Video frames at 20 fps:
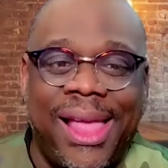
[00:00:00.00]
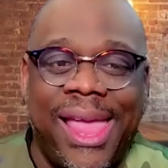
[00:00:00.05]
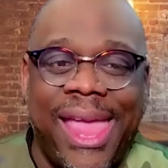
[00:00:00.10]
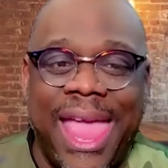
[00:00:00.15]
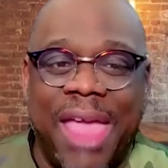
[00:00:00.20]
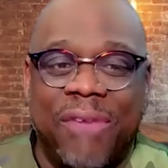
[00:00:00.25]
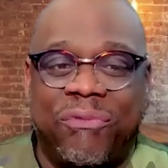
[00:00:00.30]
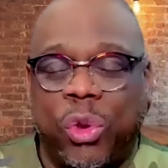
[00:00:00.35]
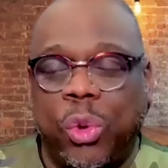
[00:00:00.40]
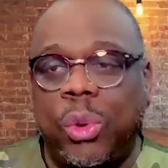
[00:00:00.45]

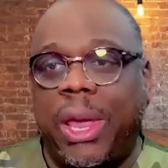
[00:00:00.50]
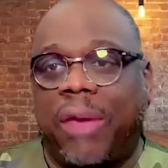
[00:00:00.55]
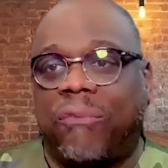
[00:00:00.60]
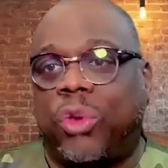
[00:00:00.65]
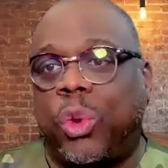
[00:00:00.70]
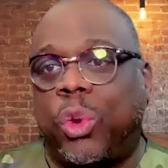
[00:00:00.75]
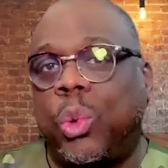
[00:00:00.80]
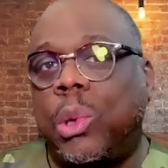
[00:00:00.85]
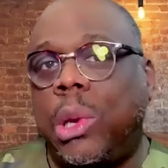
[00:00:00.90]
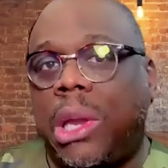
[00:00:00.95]
If
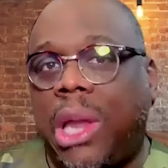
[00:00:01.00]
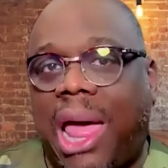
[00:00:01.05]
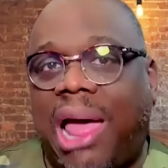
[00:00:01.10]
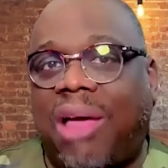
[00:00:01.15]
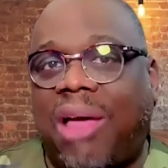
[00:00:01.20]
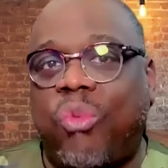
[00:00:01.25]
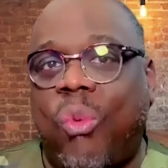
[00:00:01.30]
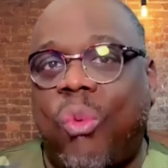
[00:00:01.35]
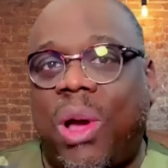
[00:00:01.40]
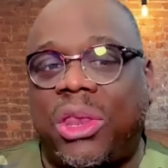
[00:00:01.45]
you
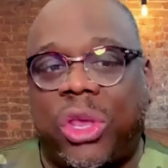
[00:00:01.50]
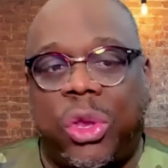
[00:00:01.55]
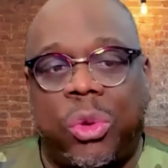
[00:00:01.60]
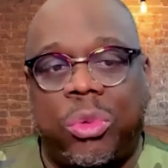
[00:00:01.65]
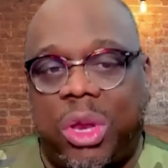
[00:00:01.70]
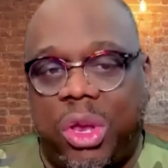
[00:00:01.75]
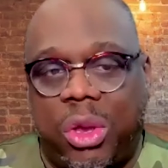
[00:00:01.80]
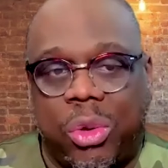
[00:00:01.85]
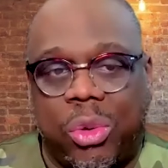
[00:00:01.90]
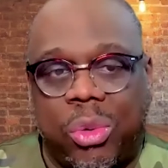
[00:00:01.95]
love what you
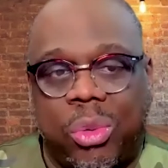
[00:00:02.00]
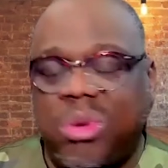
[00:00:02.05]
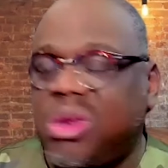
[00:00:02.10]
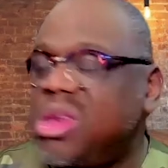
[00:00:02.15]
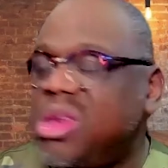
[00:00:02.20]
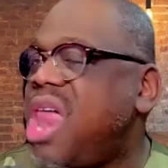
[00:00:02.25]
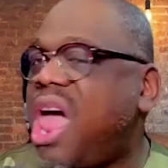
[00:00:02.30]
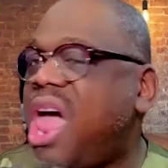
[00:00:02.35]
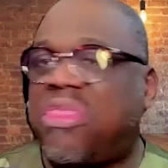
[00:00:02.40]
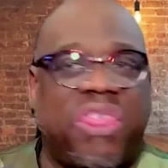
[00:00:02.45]
do,
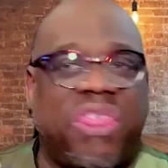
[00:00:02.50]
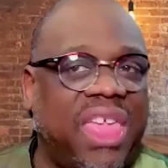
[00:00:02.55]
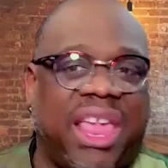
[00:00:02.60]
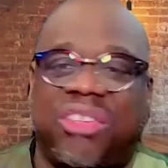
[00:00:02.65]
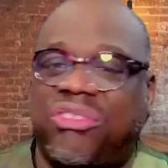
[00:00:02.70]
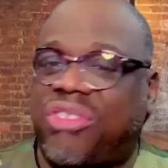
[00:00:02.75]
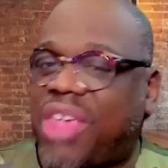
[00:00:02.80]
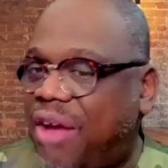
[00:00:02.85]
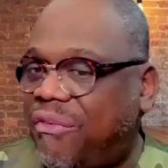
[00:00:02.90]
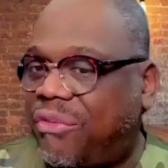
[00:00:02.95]
nothing
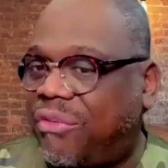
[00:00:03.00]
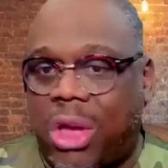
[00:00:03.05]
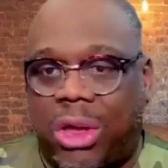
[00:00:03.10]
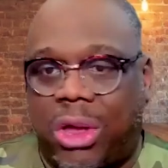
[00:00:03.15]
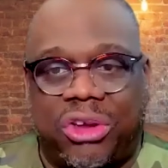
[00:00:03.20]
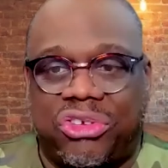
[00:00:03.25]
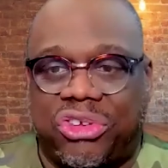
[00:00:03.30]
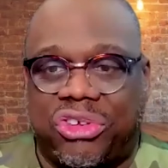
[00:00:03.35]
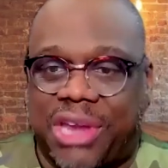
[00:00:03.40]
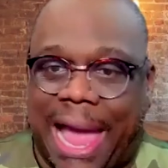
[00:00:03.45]
is ever going
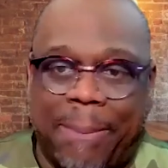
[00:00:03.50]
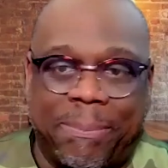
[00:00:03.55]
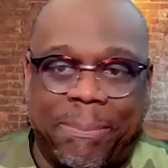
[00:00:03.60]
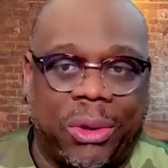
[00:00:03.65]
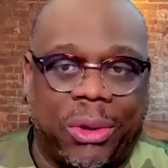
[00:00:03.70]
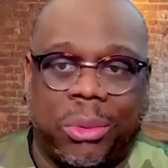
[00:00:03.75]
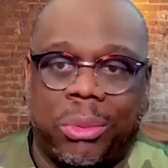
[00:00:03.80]
to stop you.